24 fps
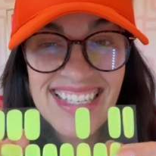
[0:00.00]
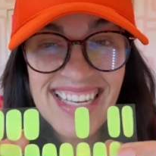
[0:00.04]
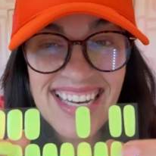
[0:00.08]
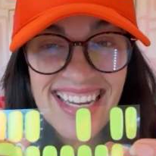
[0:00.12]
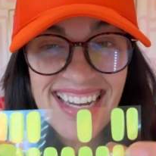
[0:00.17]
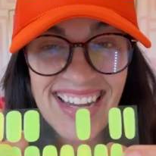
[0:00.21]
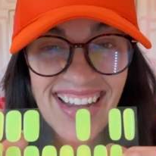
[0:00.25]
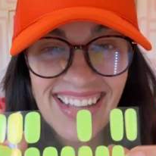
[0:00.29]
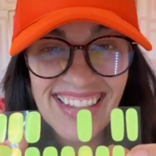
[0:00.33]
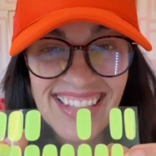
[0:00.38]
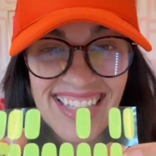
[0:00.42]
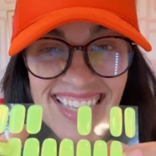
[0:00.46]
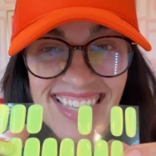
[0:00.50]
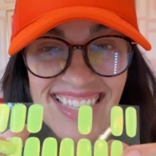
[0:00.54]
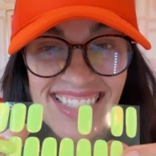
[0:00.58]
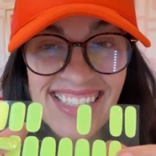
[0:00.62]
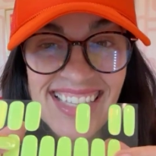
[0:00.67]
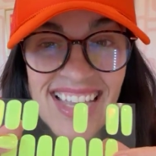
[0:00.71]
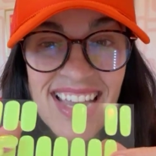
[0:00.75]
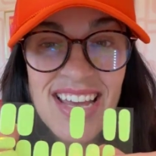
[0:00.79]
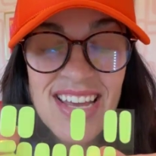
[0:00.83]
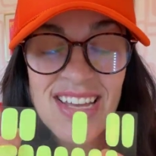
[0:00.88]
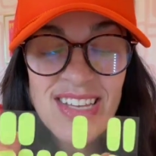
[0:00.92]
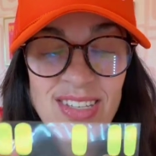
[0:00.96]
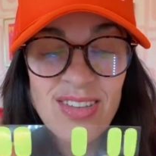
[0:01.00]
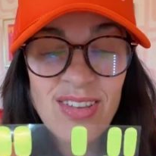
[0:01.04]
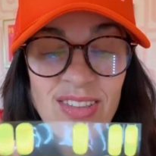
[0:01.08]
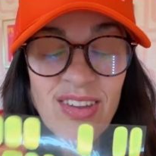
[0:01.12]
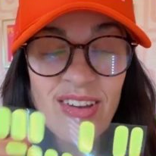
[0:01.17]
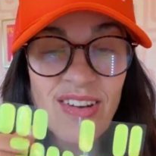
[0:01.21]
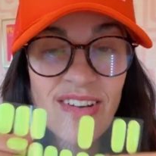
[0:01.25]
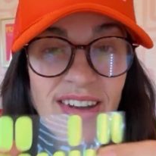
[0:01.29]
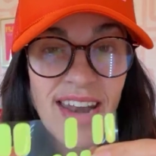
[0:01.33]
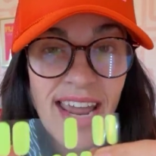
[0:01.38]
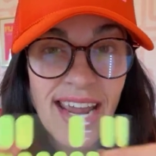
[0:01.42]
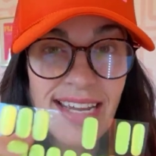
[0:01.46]
been sitting on these so
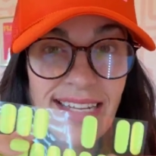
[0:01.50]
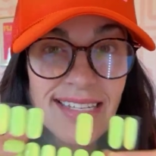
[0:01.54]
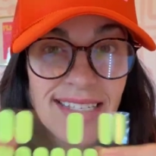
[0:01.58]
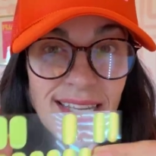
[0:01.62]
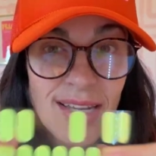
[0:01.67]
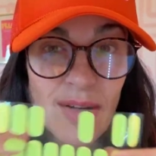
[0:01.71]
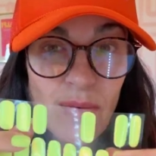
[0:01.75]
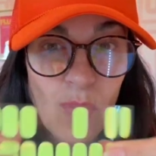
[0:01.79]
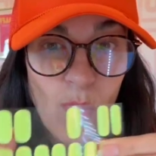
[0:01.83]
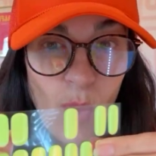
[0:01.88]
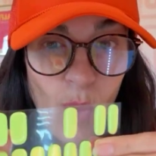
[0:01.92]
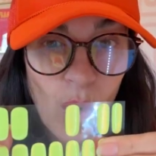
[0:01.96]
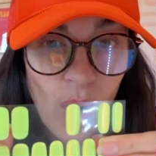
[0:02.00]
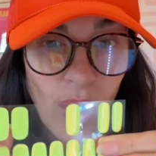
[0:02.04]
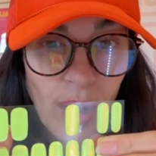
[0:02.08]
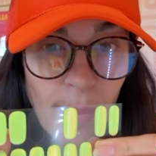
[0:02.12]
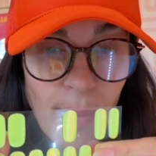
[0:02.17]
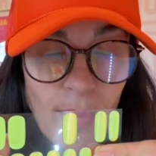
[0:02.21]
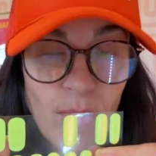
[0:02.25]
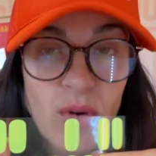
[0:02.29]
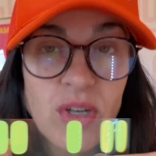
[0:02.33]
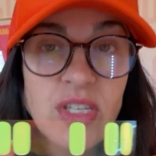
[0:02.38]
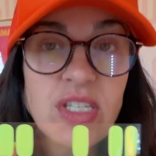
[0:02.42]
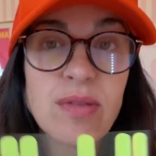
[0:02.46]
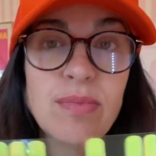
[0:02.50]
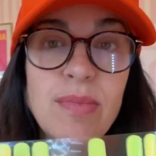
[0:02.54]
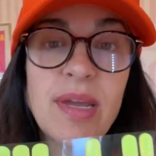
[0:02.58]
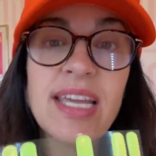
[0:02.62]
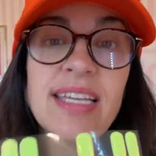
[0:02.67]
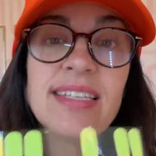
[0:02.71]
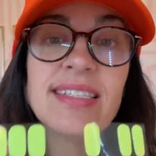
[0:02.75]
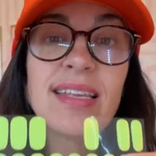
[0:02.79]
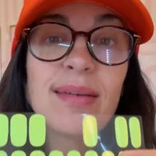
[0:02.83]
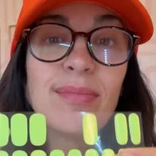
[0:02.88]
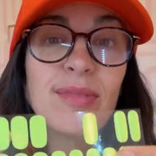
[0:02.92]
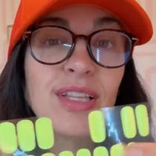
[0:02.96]
they're nice and warm, which
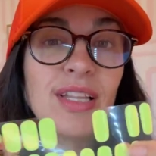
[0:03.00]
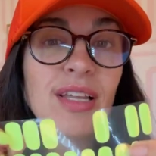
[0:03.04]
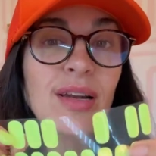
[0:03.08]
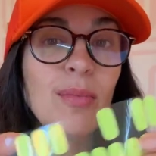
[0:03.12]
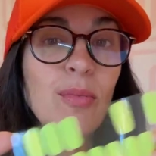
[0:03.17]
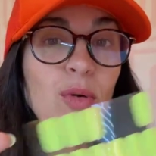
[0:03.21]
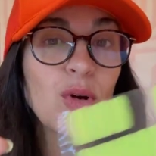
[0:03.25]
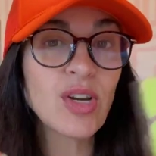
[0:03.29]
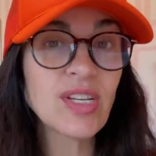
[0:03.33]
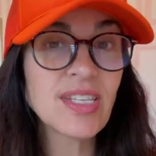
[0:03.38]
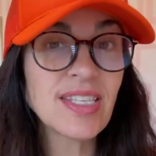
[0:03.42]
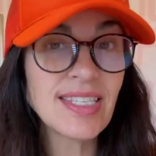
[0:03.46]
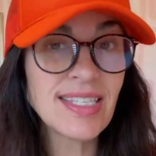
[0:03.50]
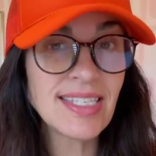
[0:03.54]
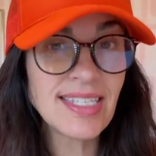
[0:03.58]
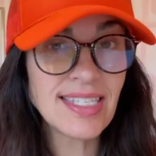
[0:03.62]
makes them a little more